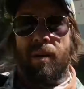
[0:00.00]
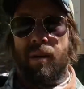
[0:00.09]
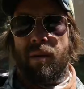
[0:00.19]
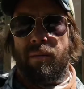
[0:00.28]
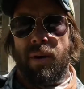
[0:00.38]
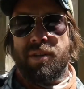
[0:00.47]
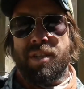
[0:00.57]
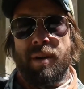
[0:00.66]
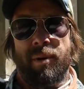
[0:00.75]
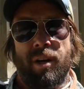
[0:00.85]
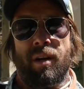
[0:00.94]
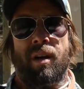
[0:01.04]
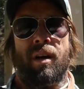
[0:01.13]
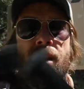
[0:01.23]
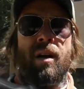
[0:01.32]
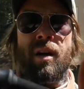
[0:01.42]
Fall Summit.
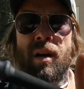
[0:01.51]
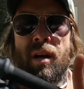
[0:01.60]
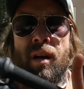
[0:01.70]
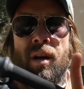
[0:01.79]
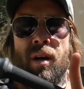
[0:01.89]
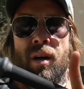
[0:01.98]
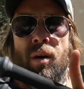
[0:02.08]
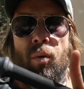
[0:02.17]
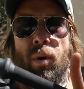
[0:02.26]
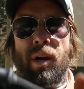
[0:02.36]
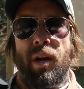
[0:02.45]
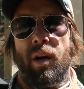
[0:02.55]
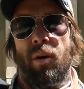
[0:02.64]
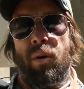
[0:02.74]
1 to go.